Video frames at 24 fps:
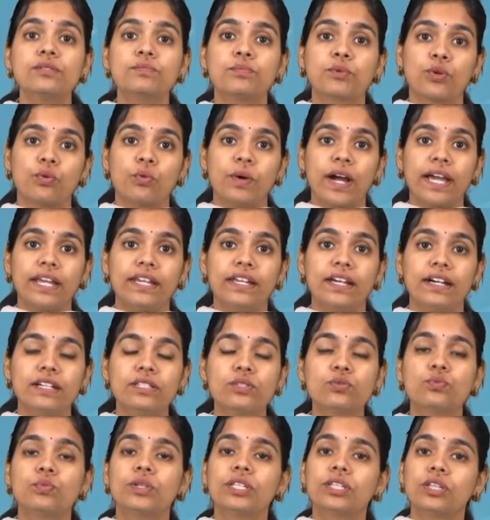provide
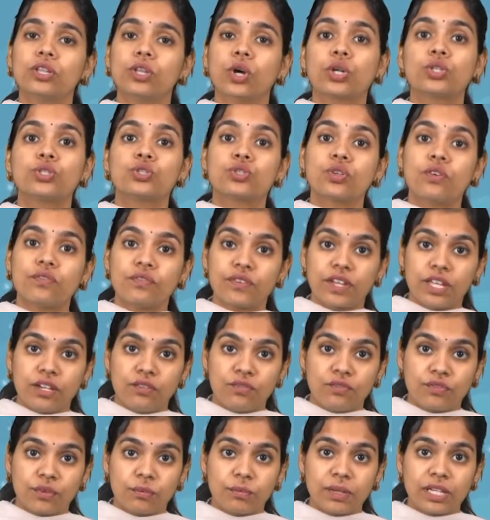us with lots of
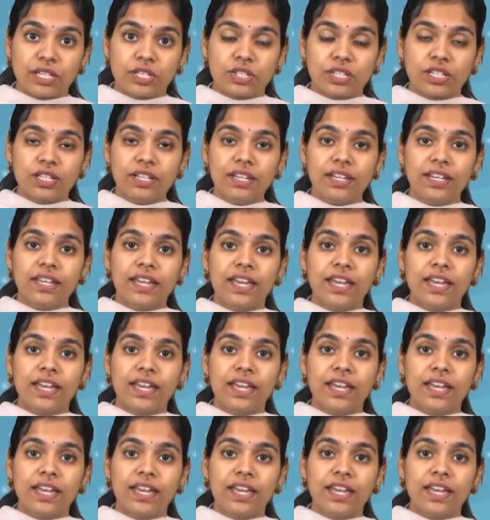information